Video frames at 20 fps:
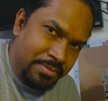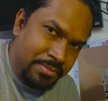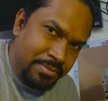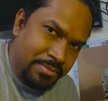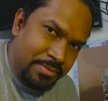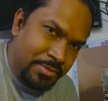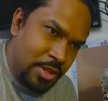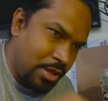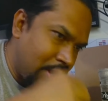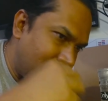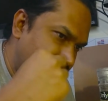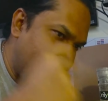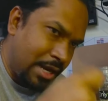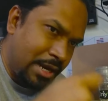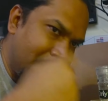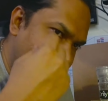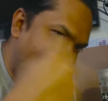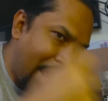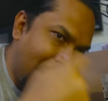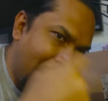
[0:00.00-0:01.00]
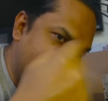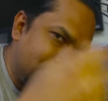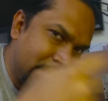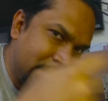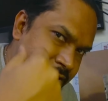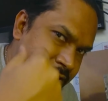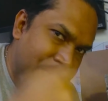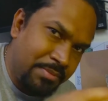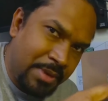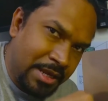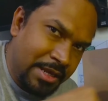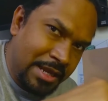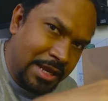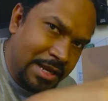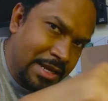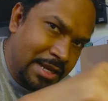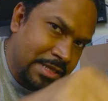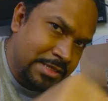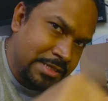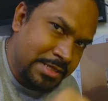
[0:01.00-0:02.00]
You cannot directly access them by
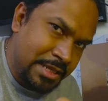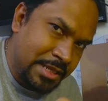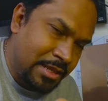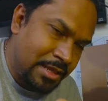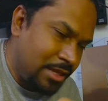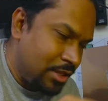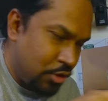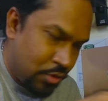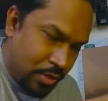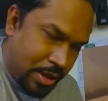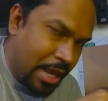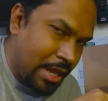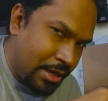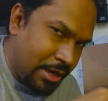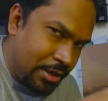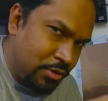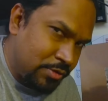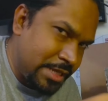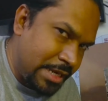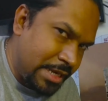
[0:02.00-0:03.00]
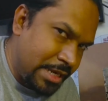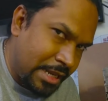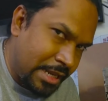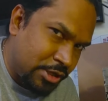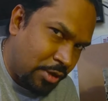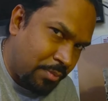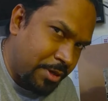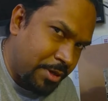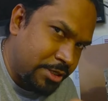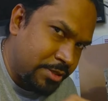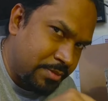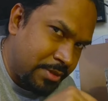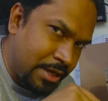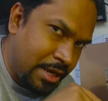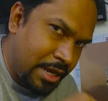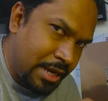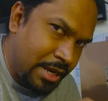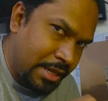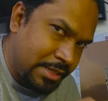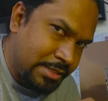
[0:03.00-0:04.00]
indexing. You can use index operation, but
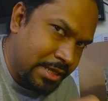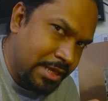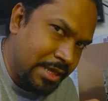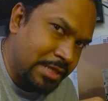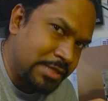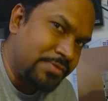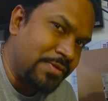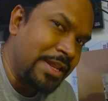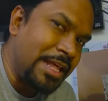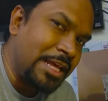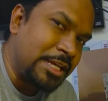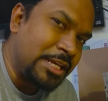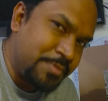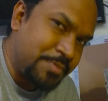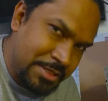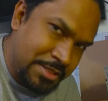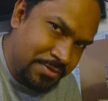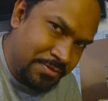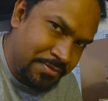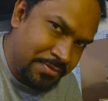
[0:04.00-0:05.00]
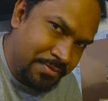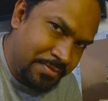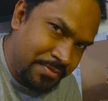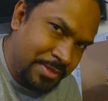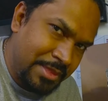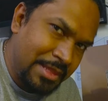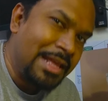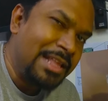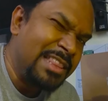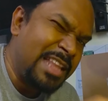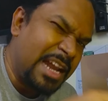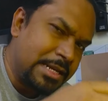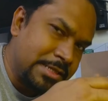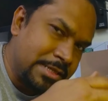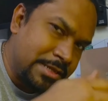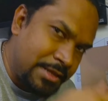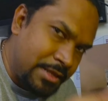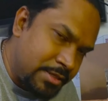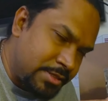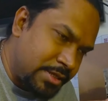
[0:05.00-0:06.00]
indexing is very expensive. That is
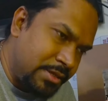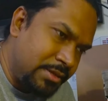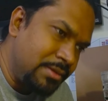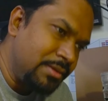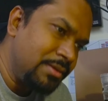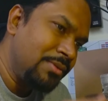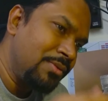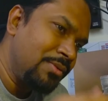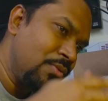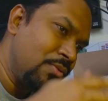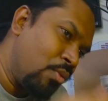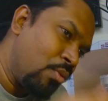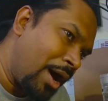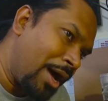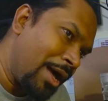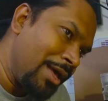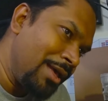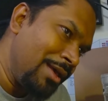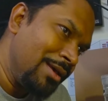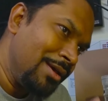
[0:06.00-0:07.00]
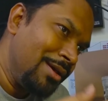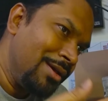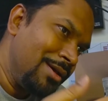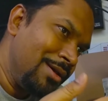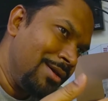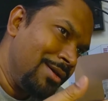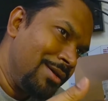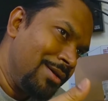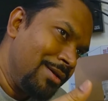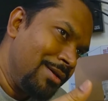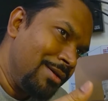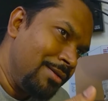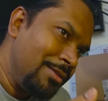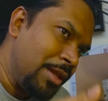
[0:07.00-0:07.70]
the reason why the